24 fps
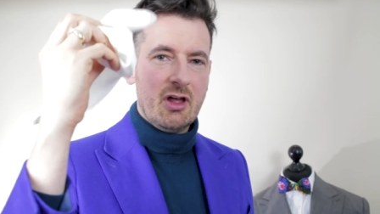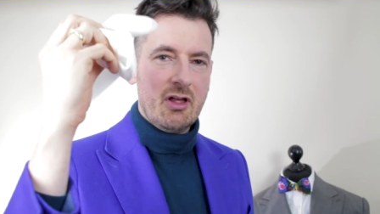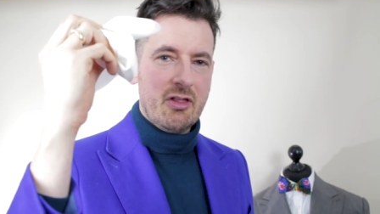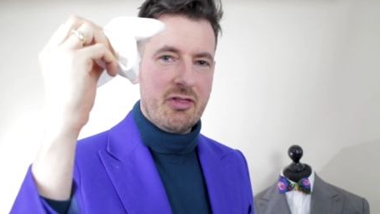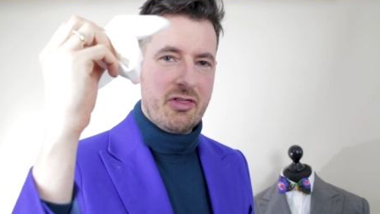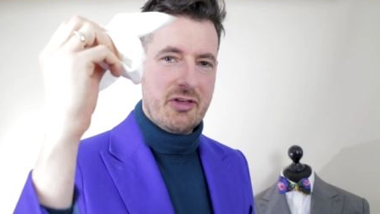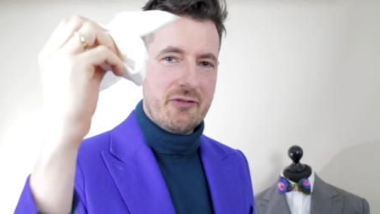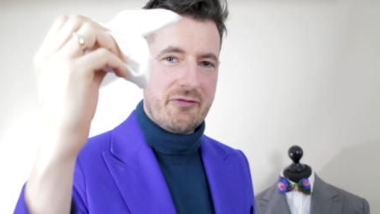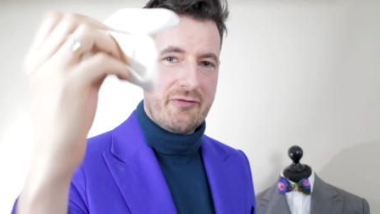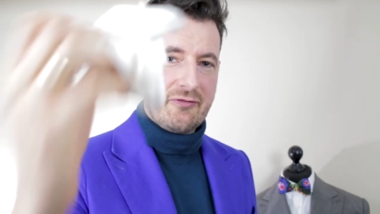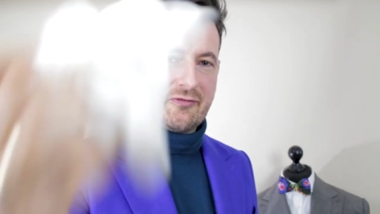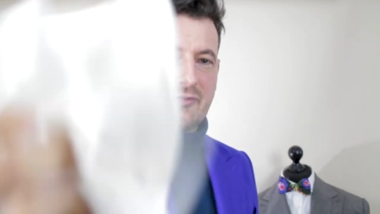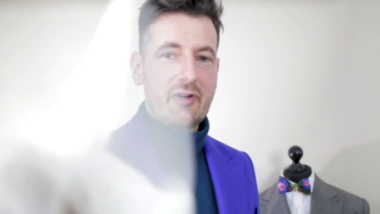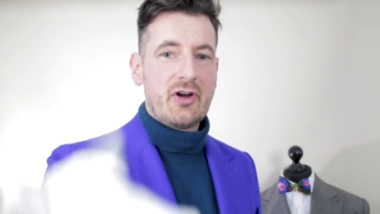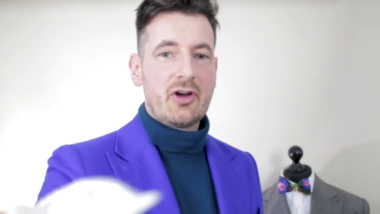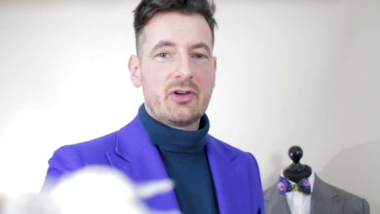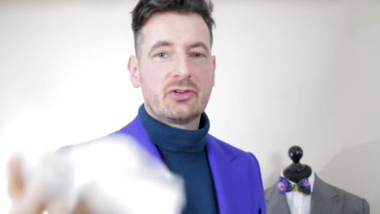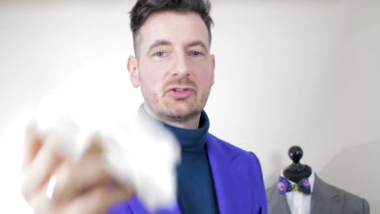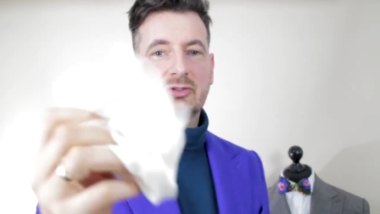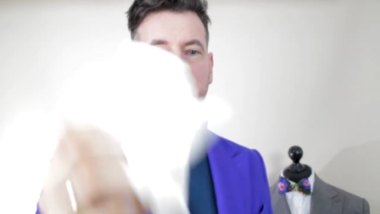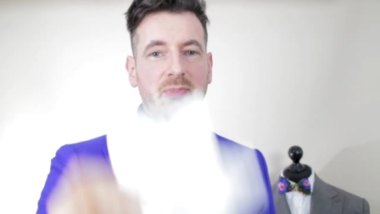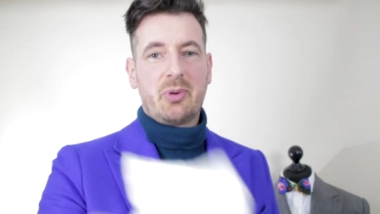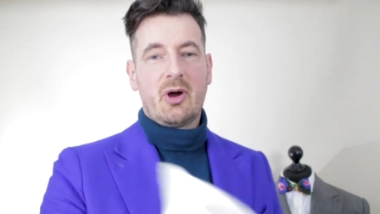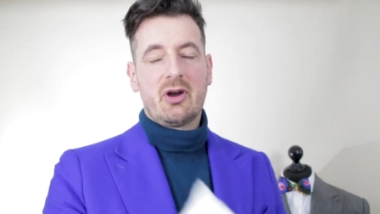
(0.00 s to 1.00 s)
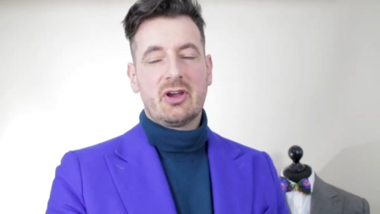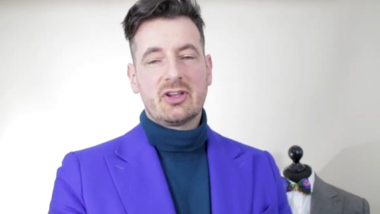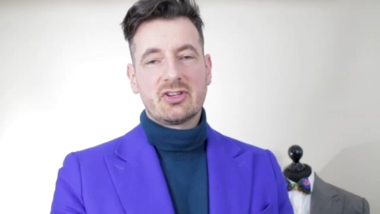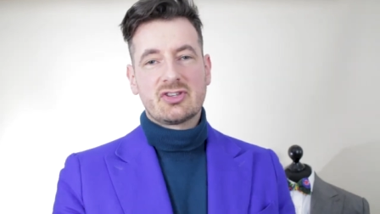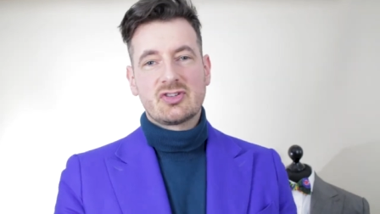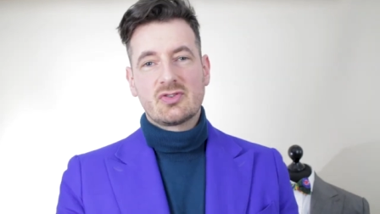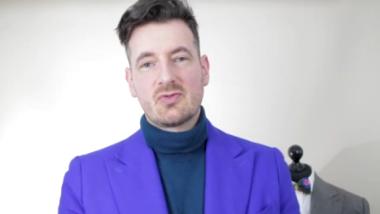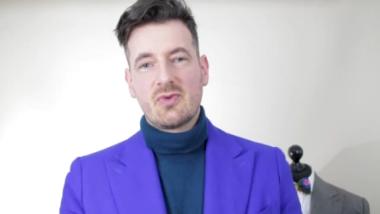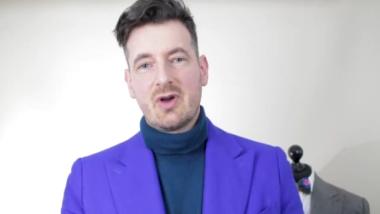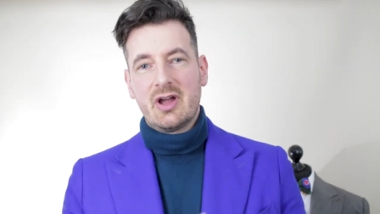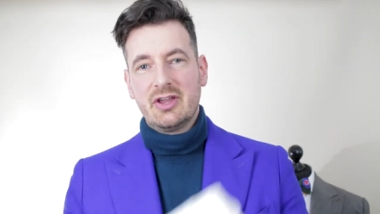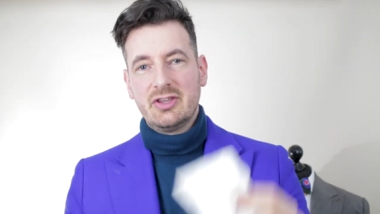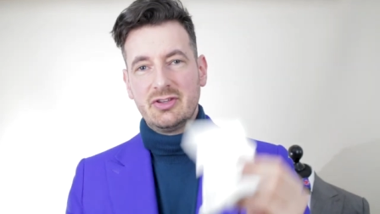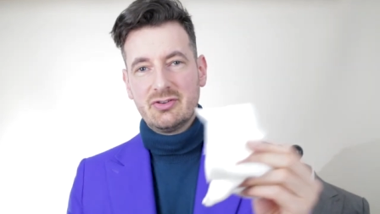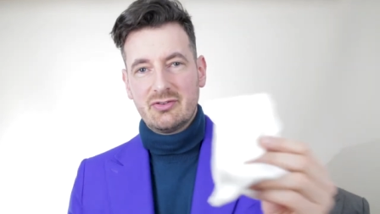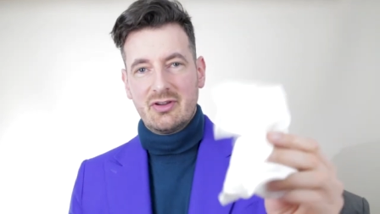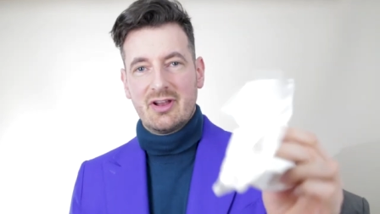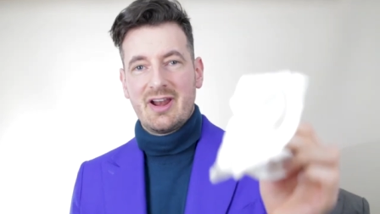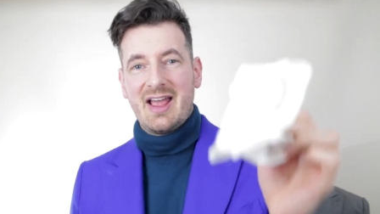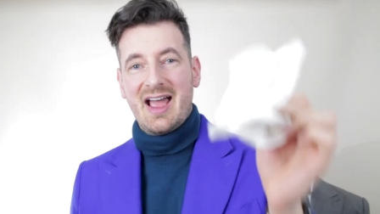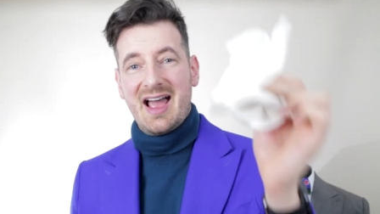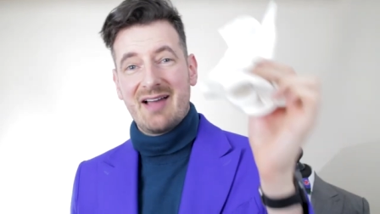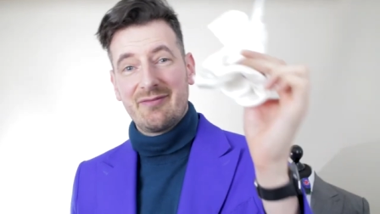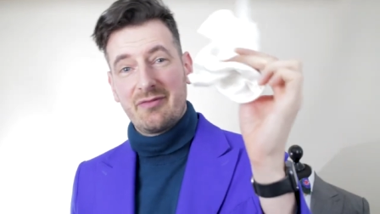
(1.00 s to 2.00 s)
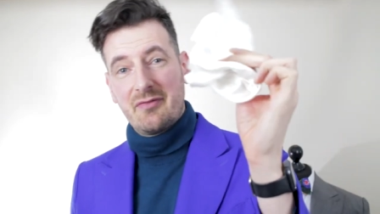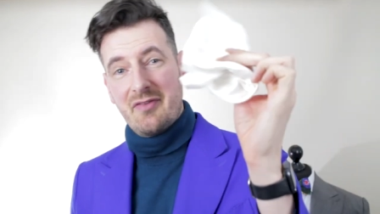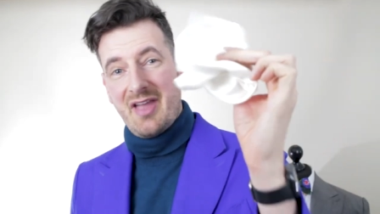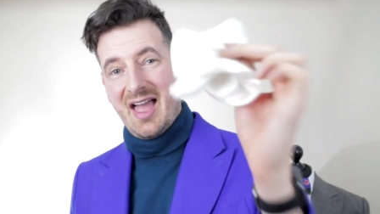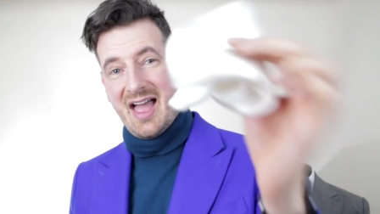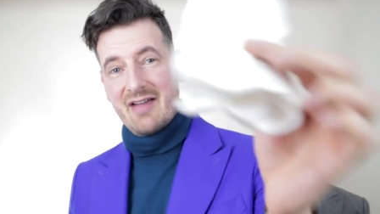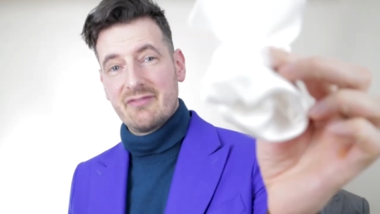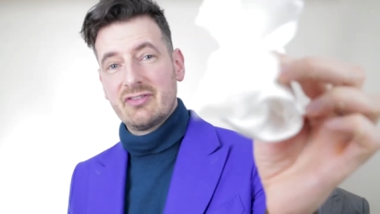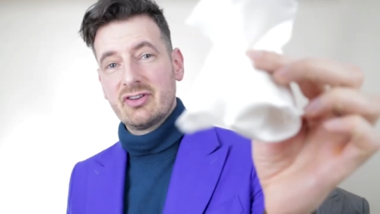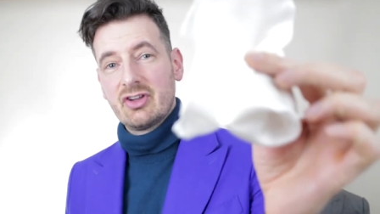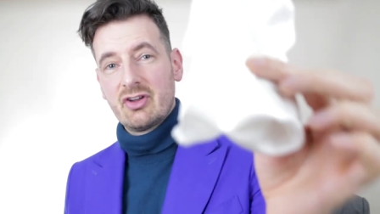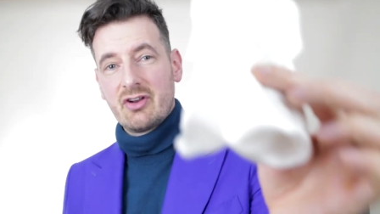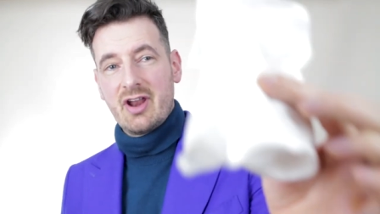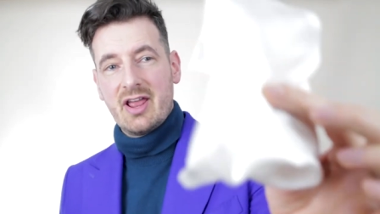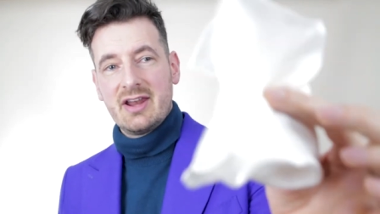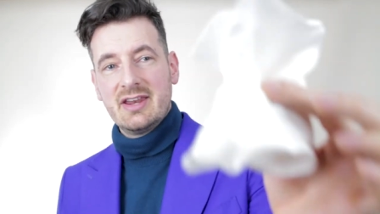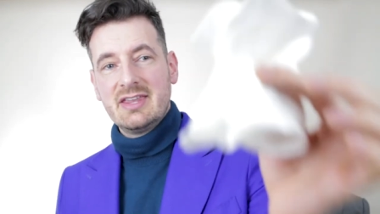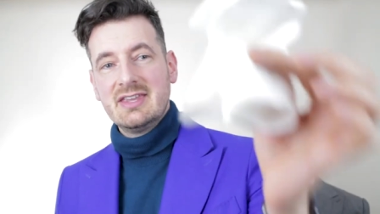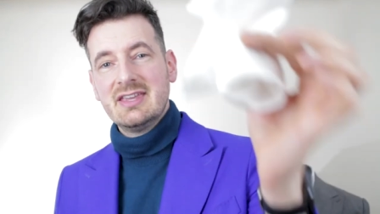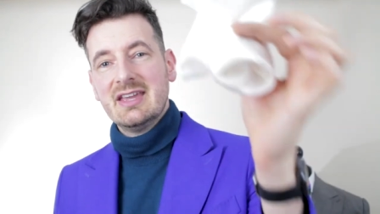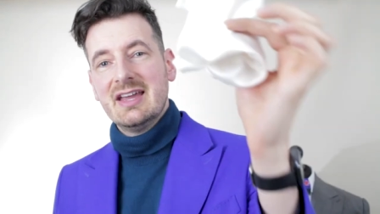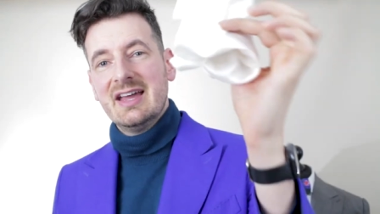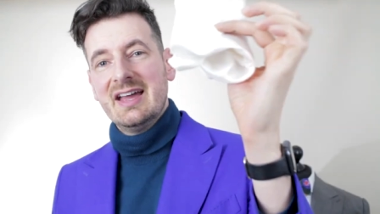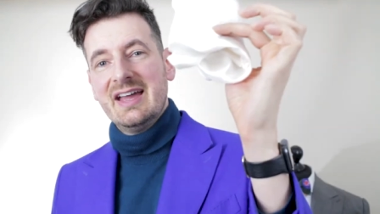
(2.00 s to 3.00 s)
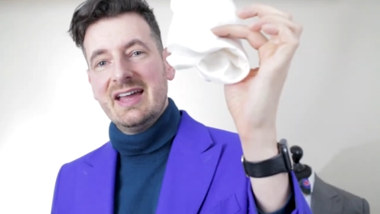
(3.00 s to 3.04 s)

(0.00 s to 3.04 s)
the first pocket square you're going to have, if you haven't got any,